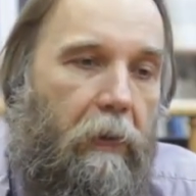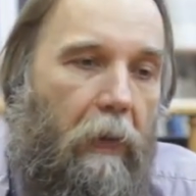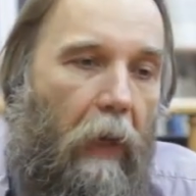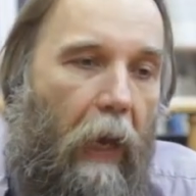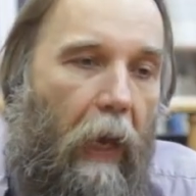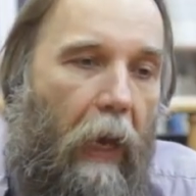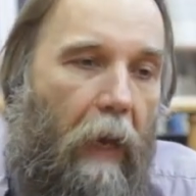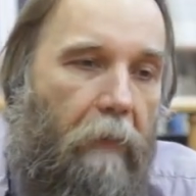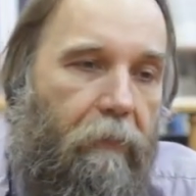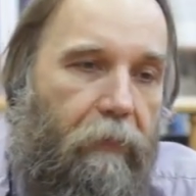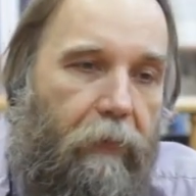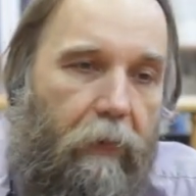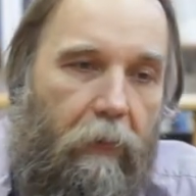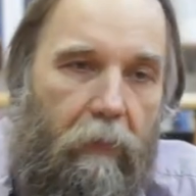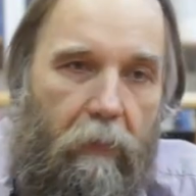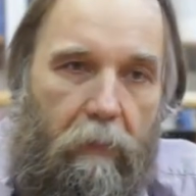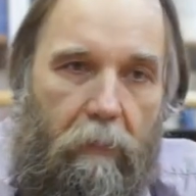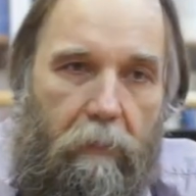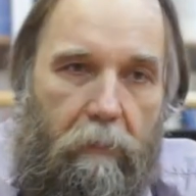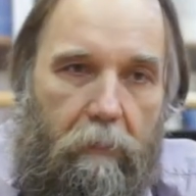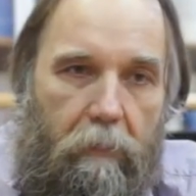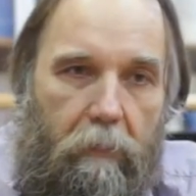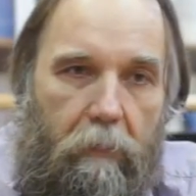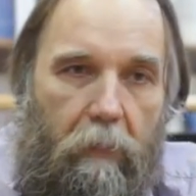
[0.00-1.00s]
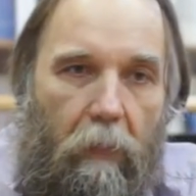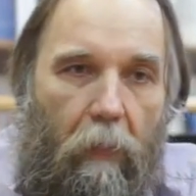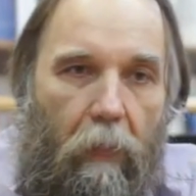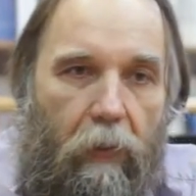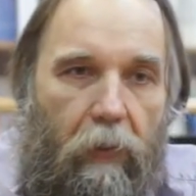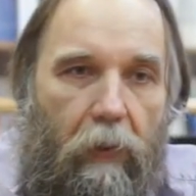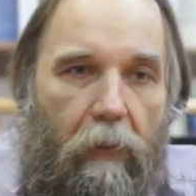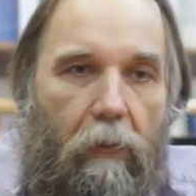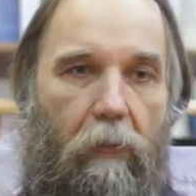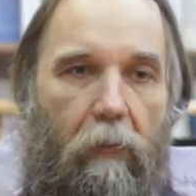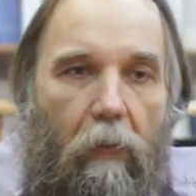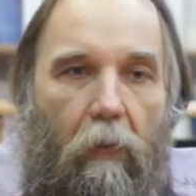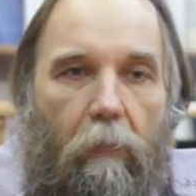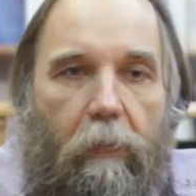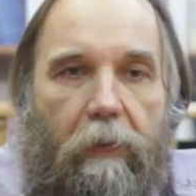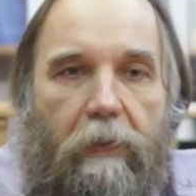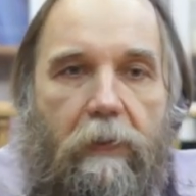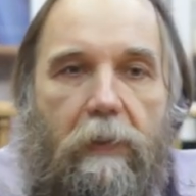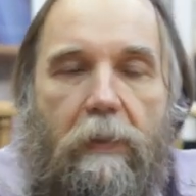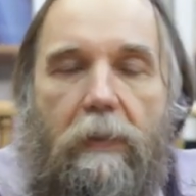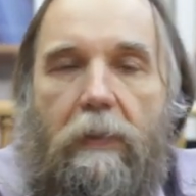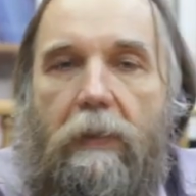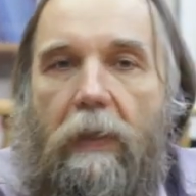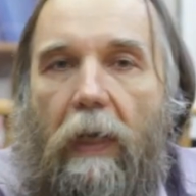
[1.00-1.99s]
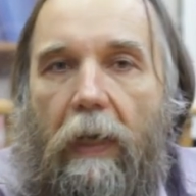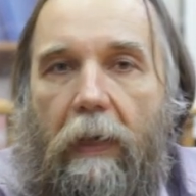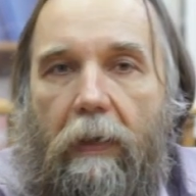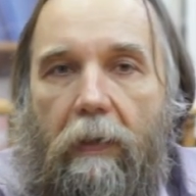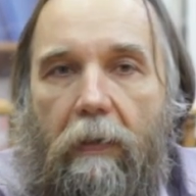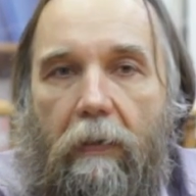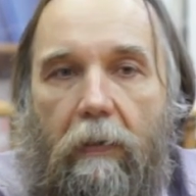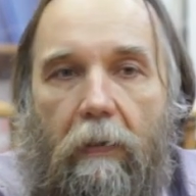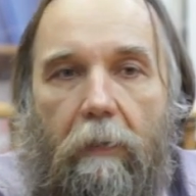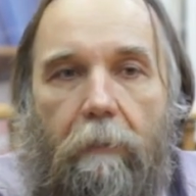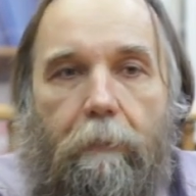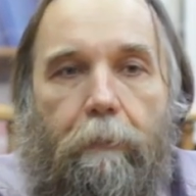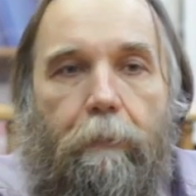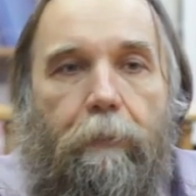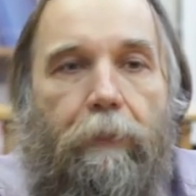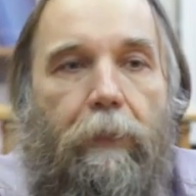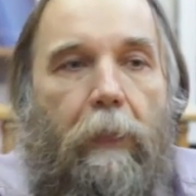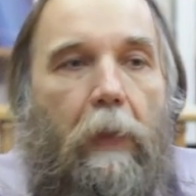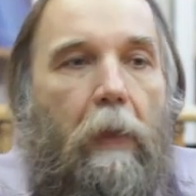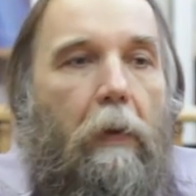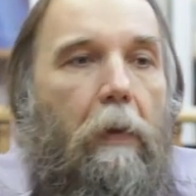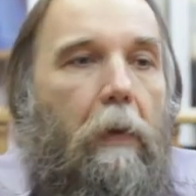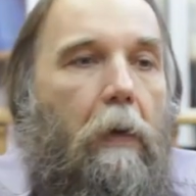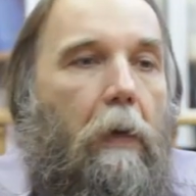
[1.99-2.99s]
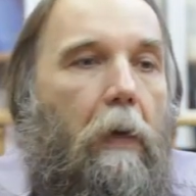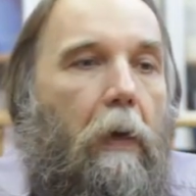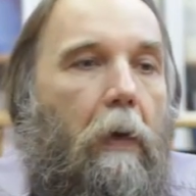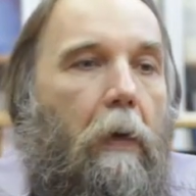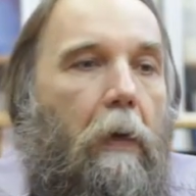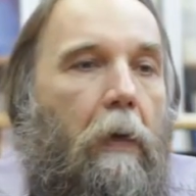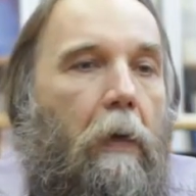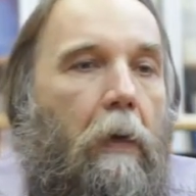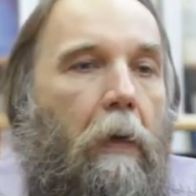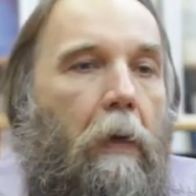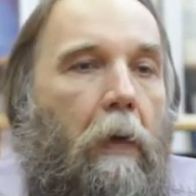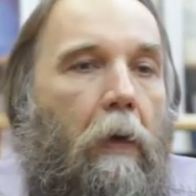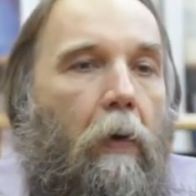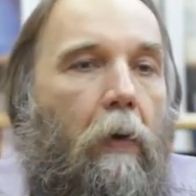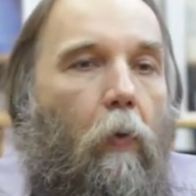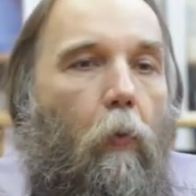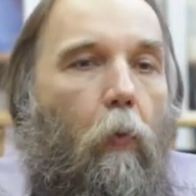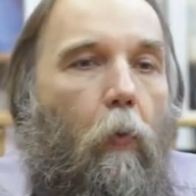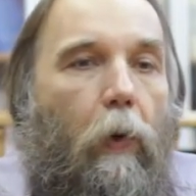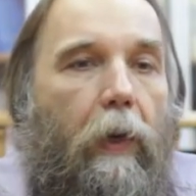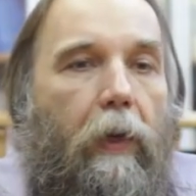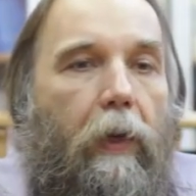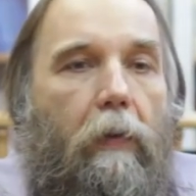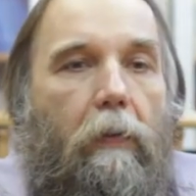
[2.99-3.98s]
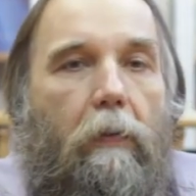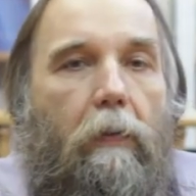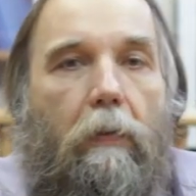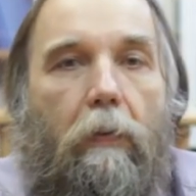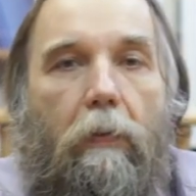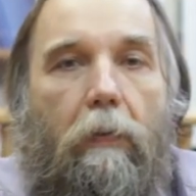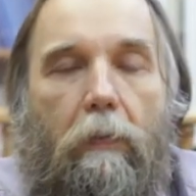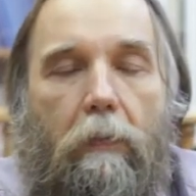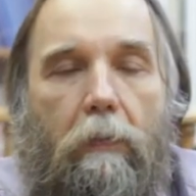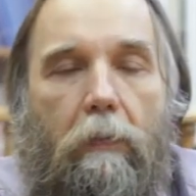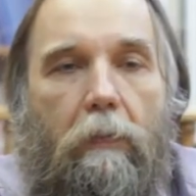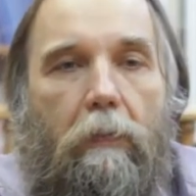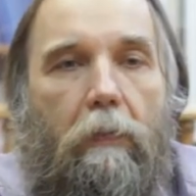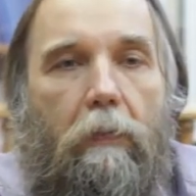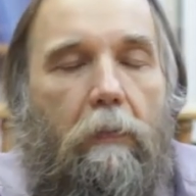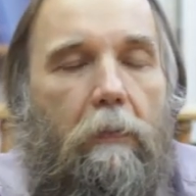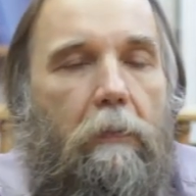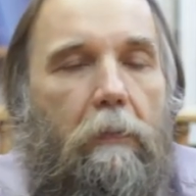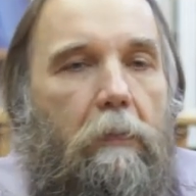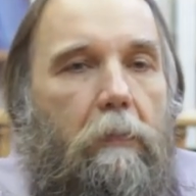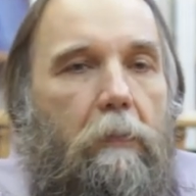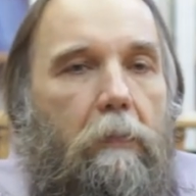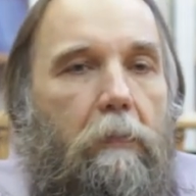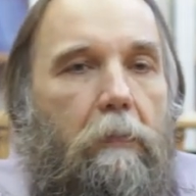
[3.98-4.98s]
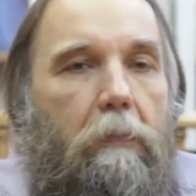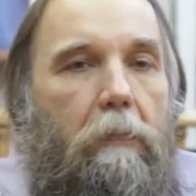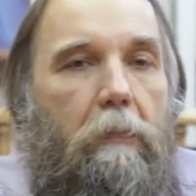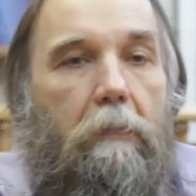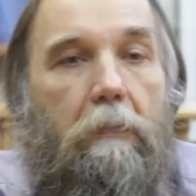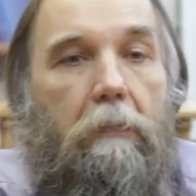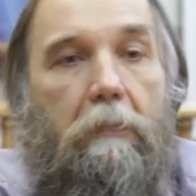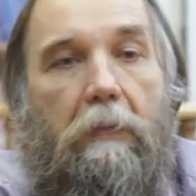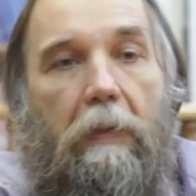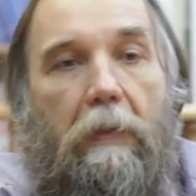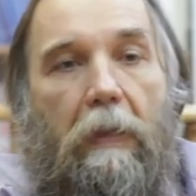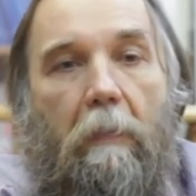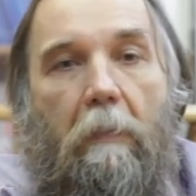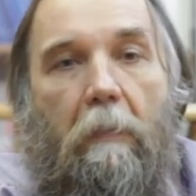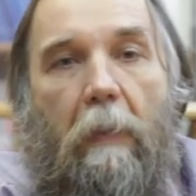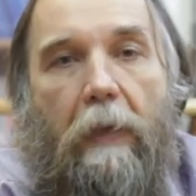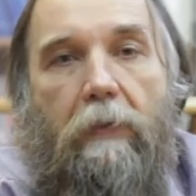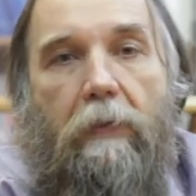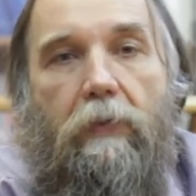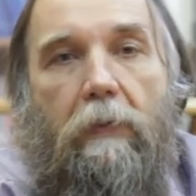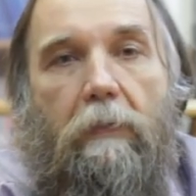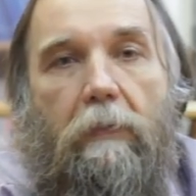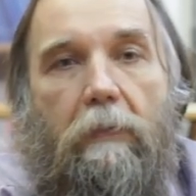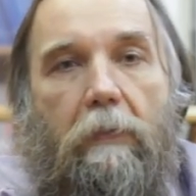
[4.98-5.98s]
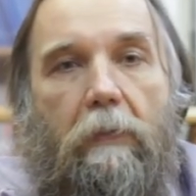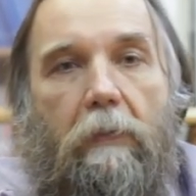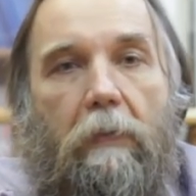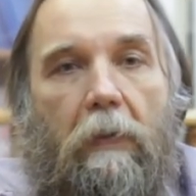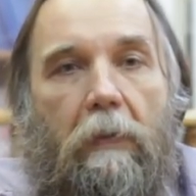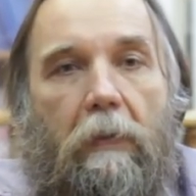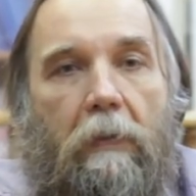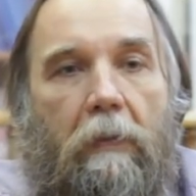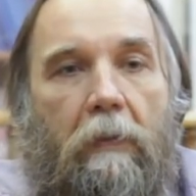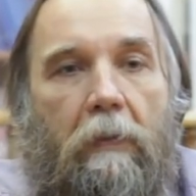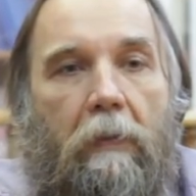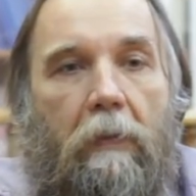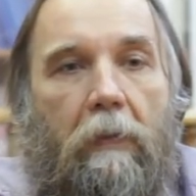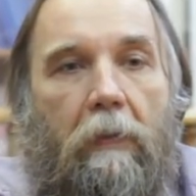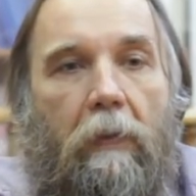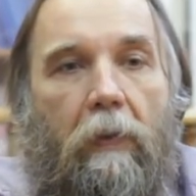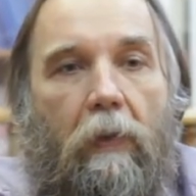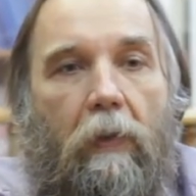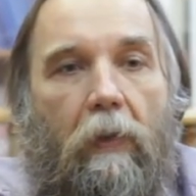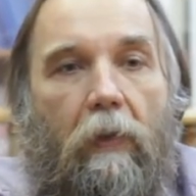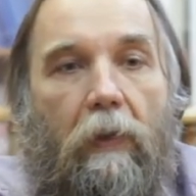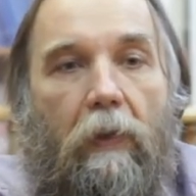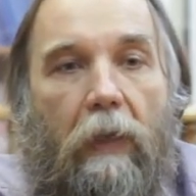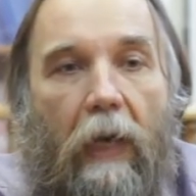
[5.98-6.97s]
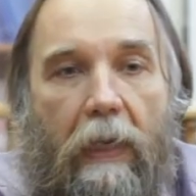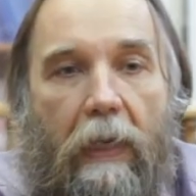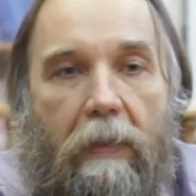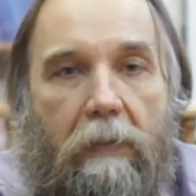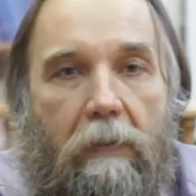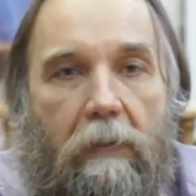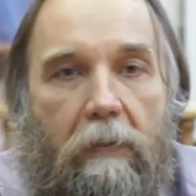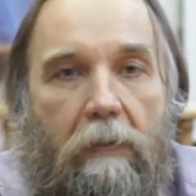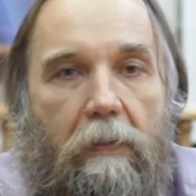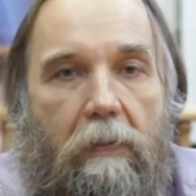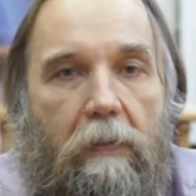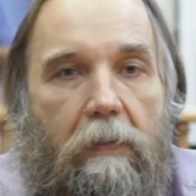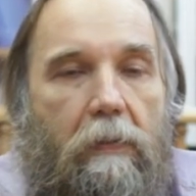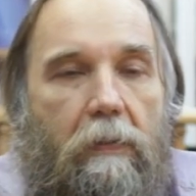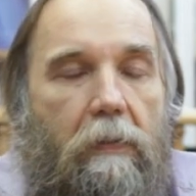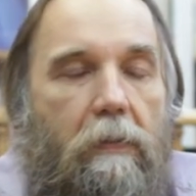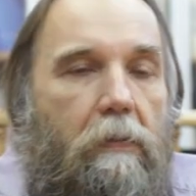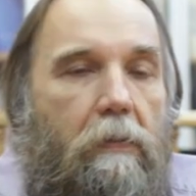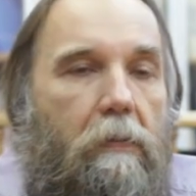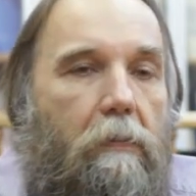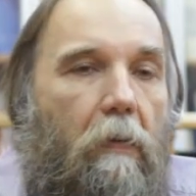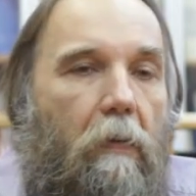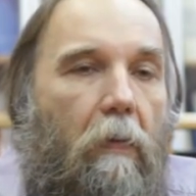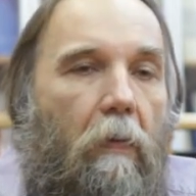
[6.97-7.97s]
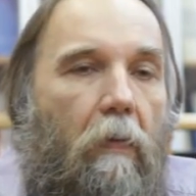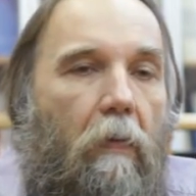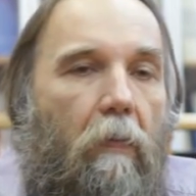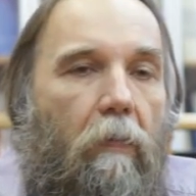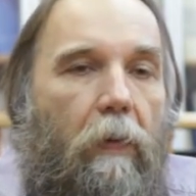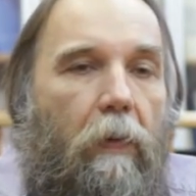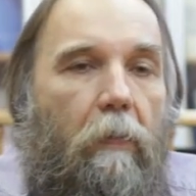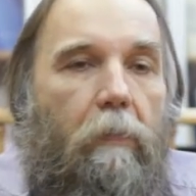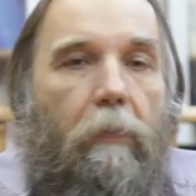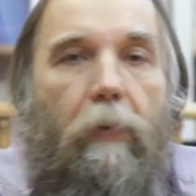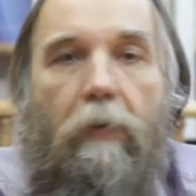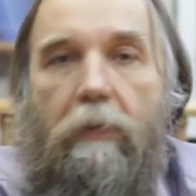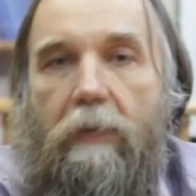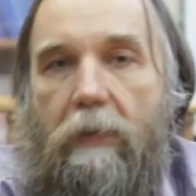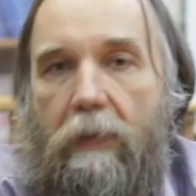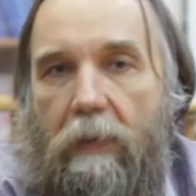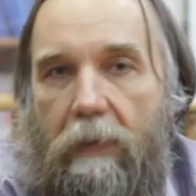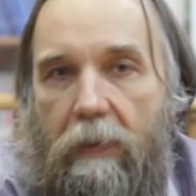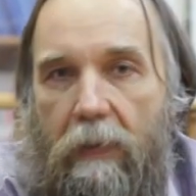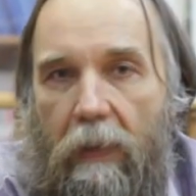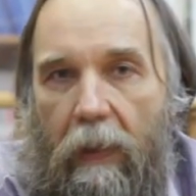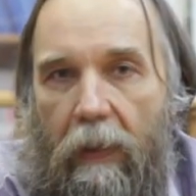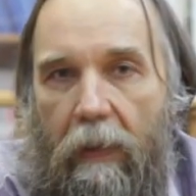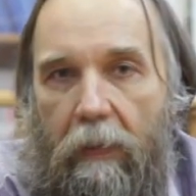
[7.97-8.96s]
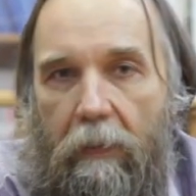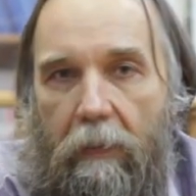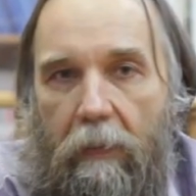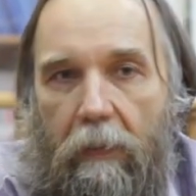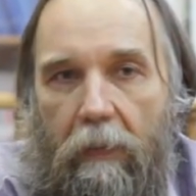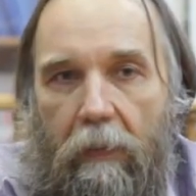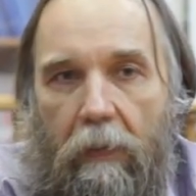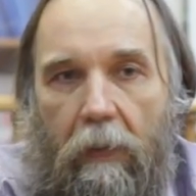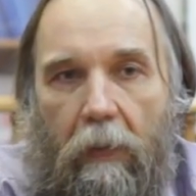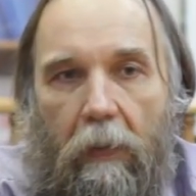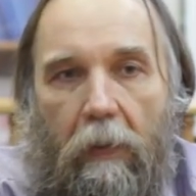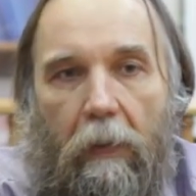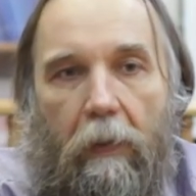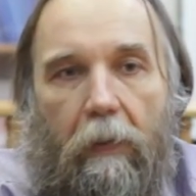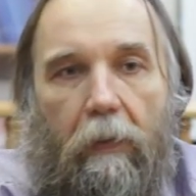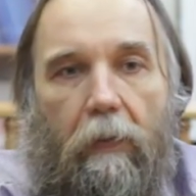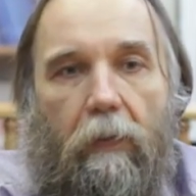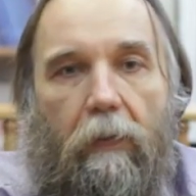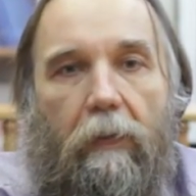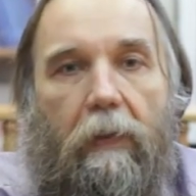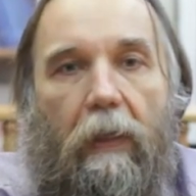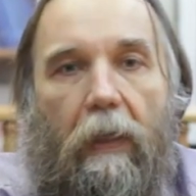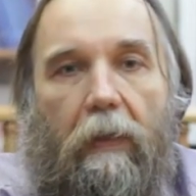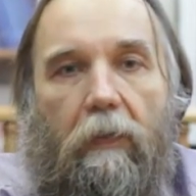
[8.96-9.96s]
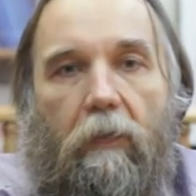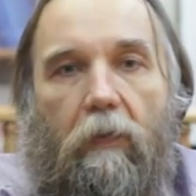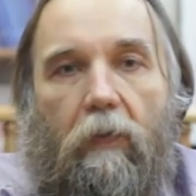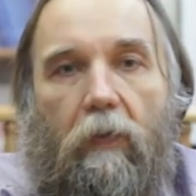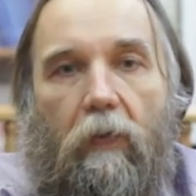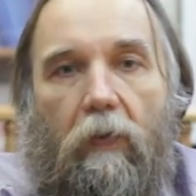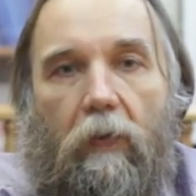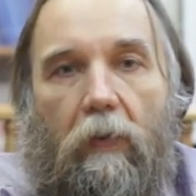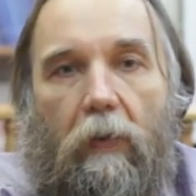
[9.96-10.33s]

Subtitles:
after the global society, we could imagine the horizons of the post-society that